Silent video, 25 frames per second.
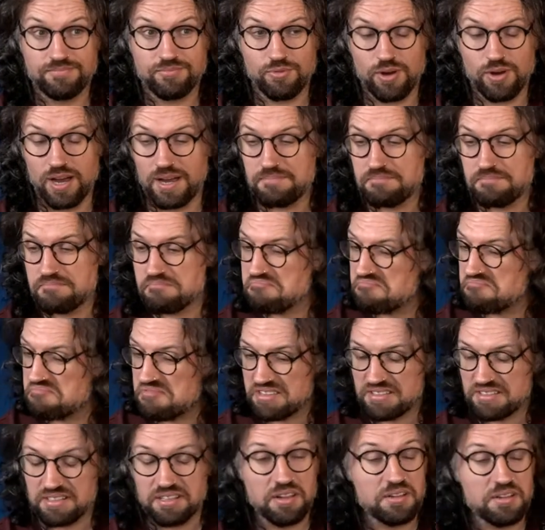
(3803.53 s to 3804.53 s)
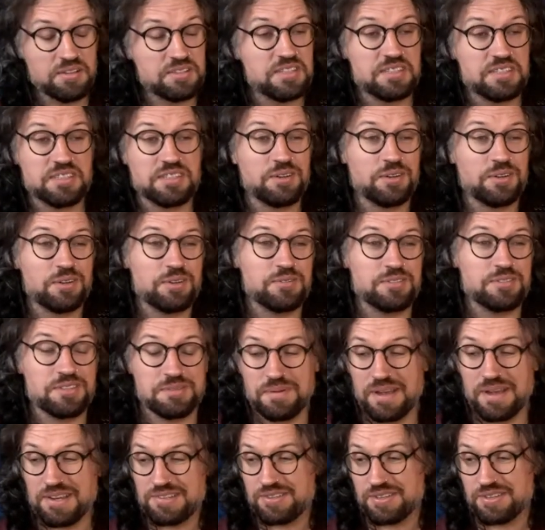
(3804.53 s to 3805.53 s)
Right, there's lots of solos,
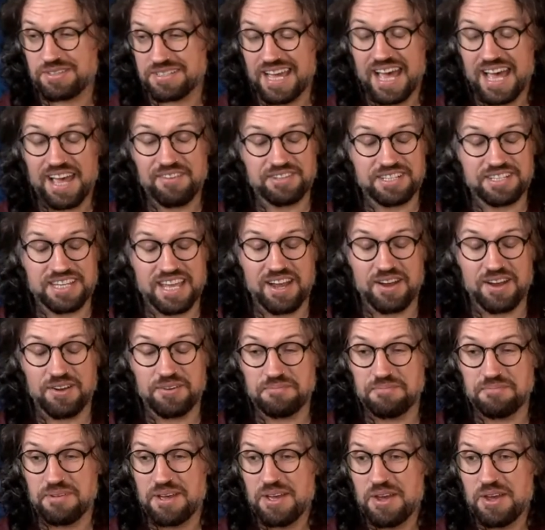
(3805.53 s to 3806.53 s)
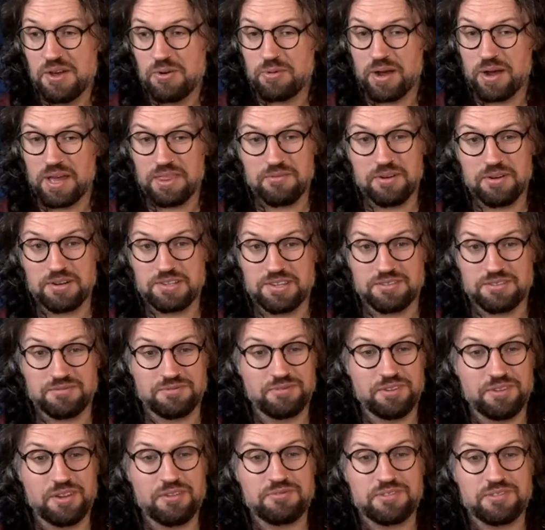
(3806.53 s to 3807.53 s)
especially on Diver Down, where there are just
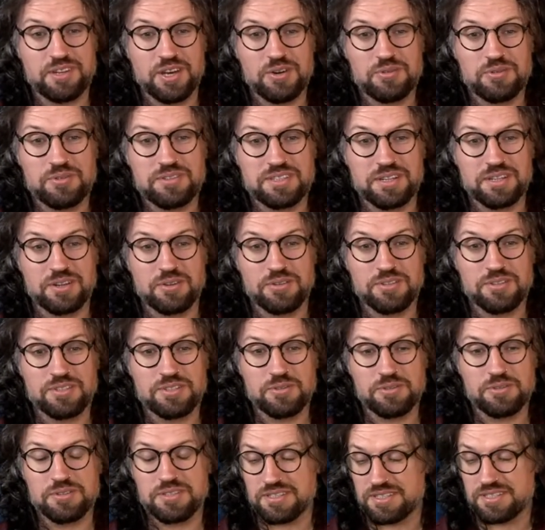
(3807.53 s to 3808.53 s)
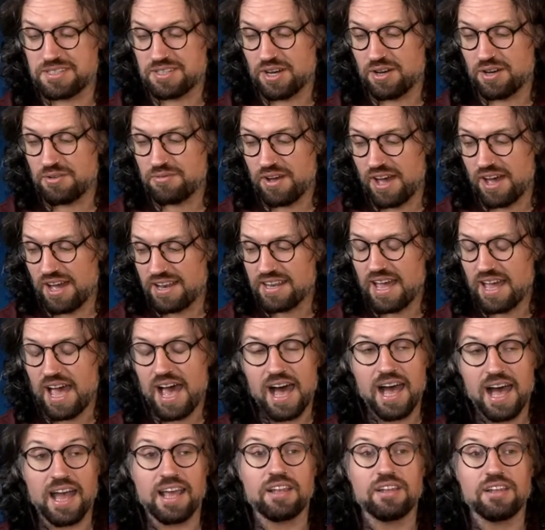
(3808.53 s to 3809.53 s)
fluff notes and all sorts of stuff, and
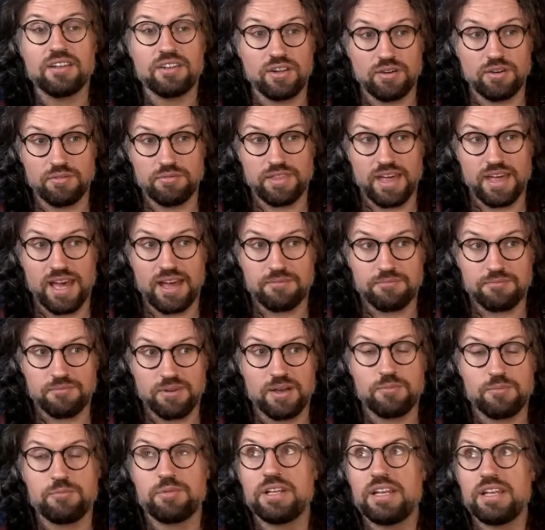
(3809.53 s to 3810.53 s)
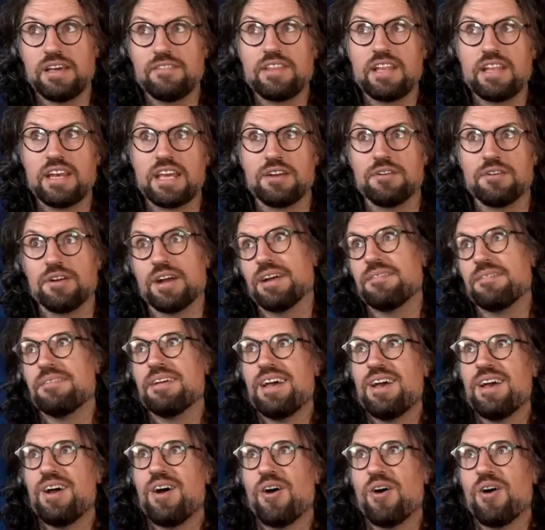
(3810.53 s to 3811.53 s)
I love that. Right, we live in an era
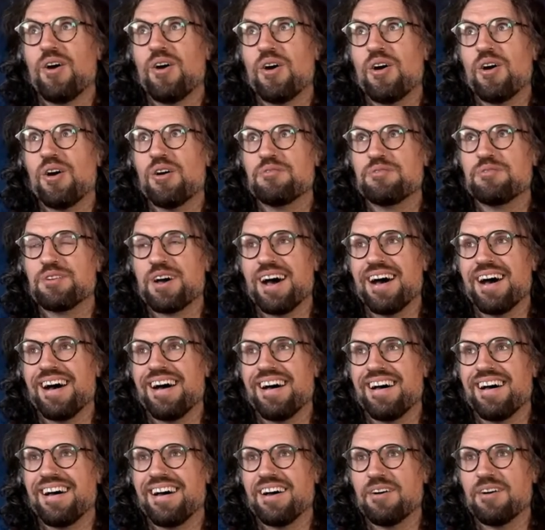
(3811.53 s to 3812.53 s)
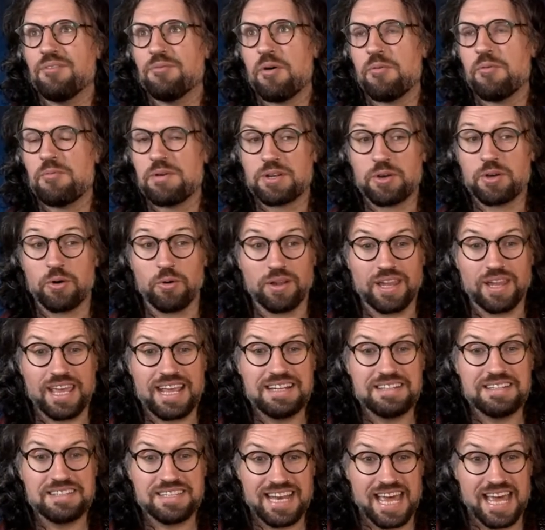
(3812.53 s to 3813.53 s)
of uh, what we call
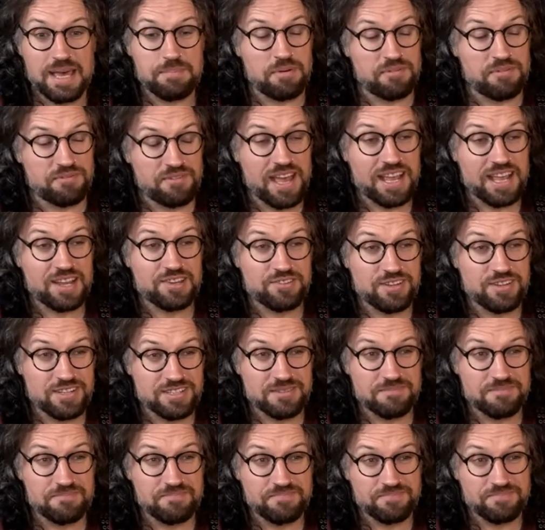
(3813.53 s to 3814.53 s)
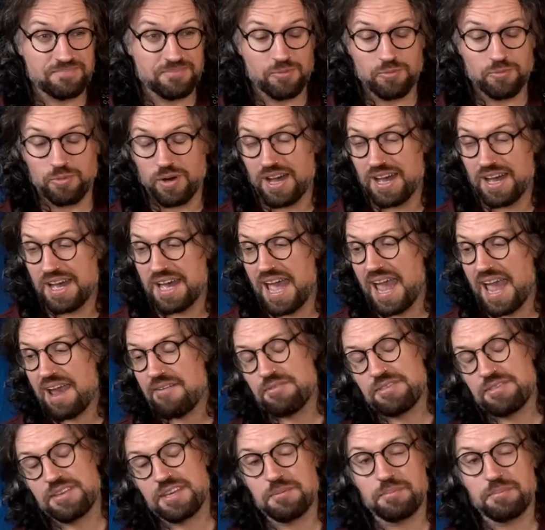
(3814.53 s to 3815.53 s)
internet perfectionism, where
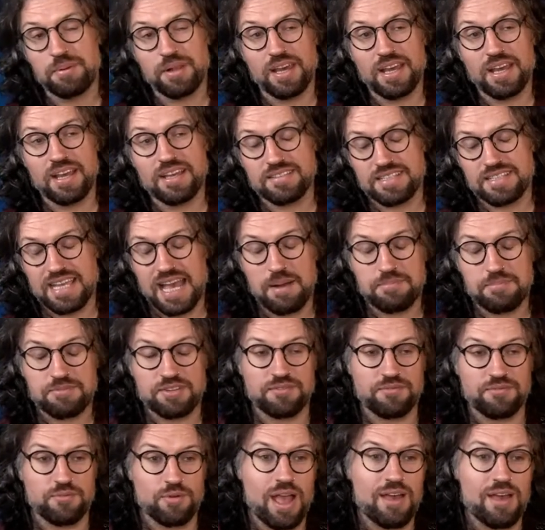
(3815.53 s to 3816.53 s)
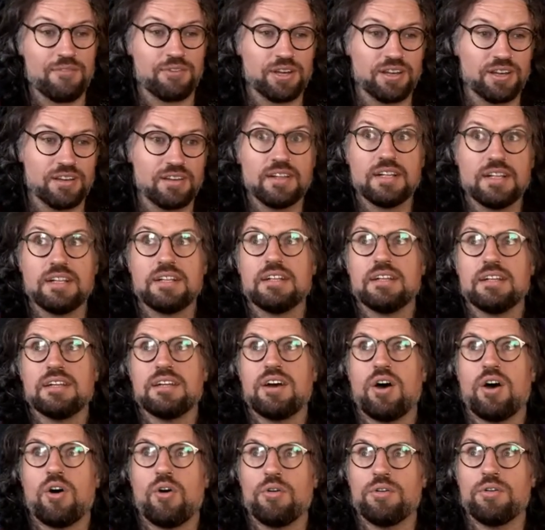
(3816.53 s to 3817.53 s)
everything you play is captured forever
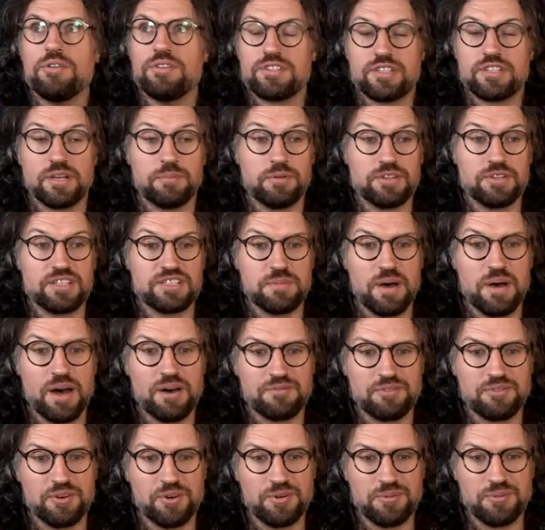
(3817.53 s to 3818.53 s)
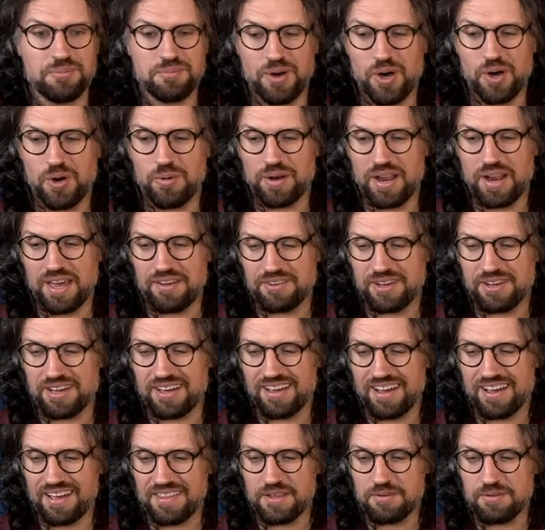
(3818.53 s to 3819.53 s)
on someone's smartphone or
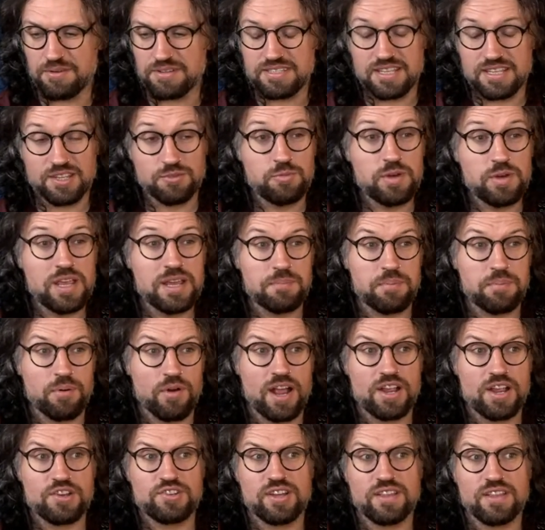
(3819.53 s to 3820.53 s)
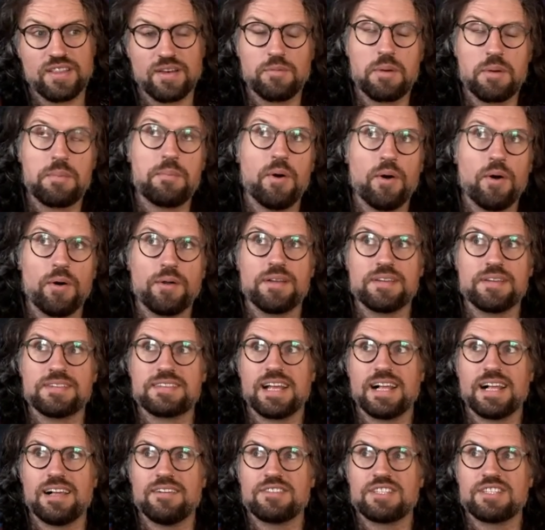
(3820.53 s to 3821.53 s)
whatever, and there is this weird pressure that we put on
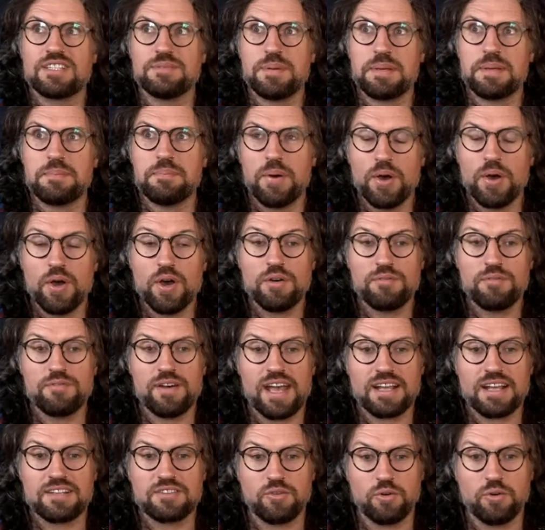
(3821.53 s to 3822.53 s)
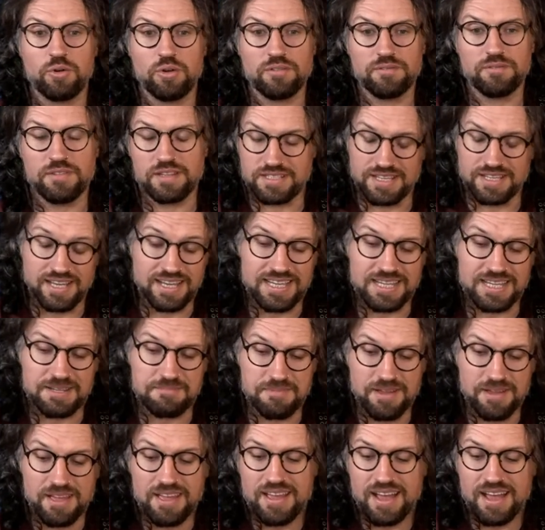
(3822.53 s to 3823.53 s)
ourselves to be perfect all of the
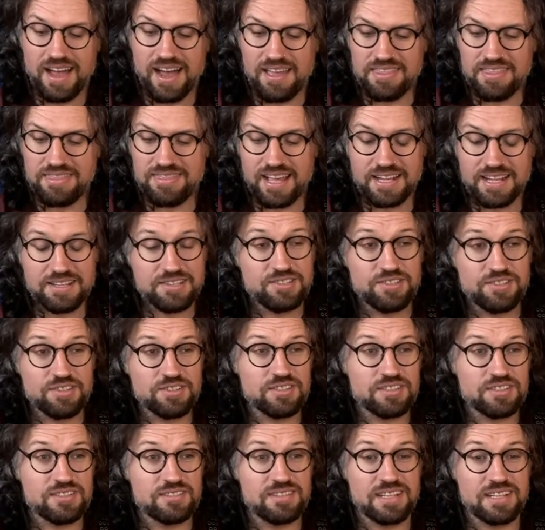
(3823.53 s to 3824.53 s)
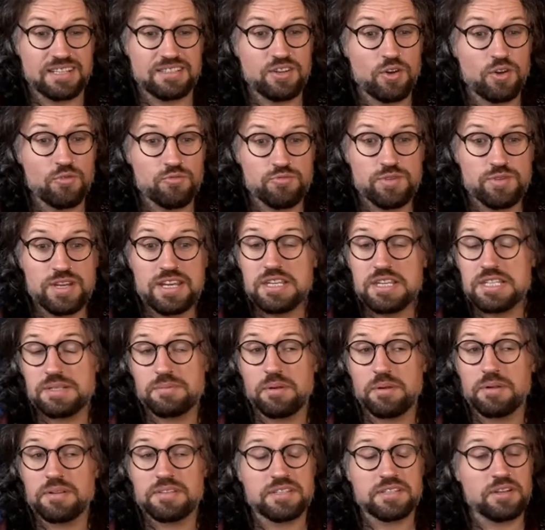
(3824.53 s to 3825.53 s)
time, and that's just, it's not
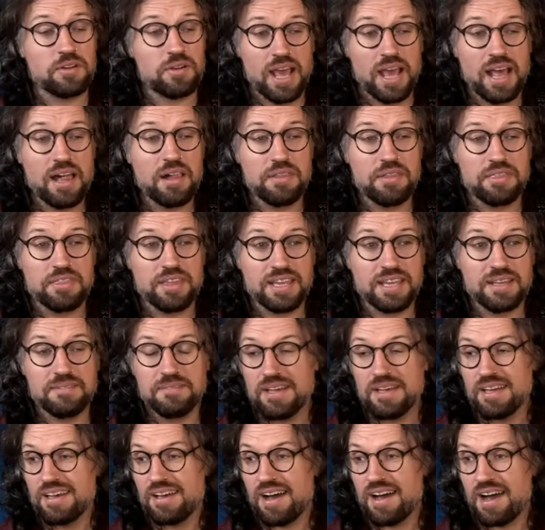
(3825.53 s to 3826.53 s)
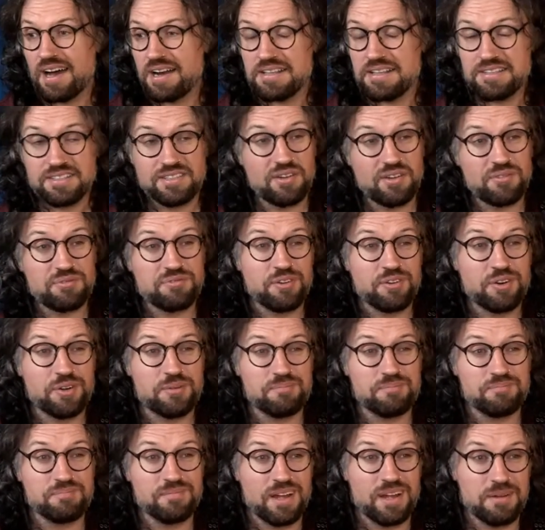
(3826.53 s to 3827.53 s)
reasonable, it's not healthy, and it's not
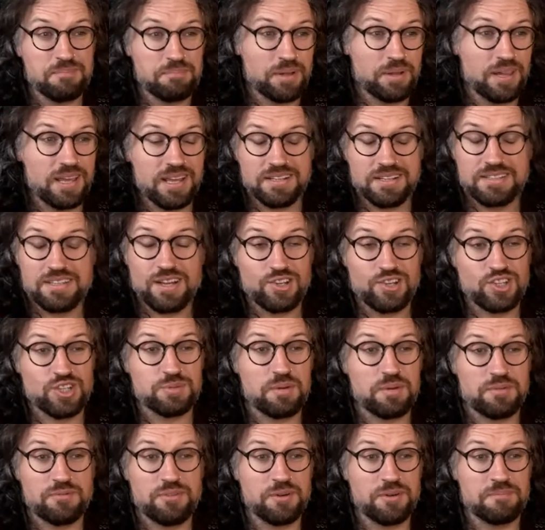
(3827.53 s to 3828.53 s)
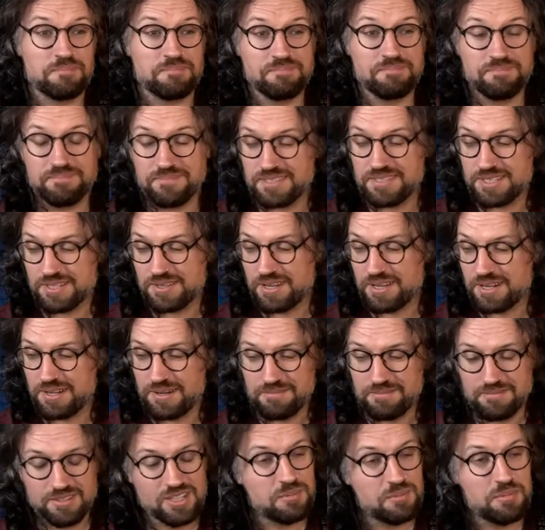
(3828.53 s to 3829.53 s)
fun, and playing guitar should be fun. So, you
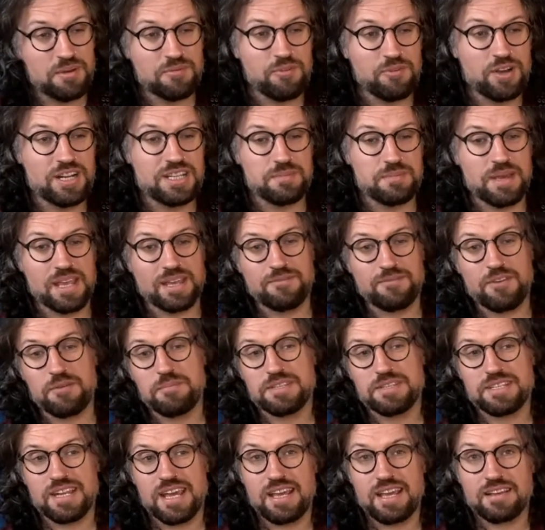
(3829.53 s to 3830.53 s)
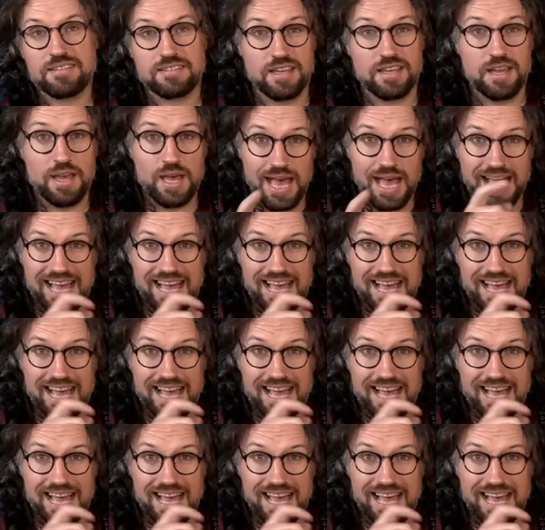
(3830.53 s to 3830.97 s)
know, don't be afraid to make a few mistakes.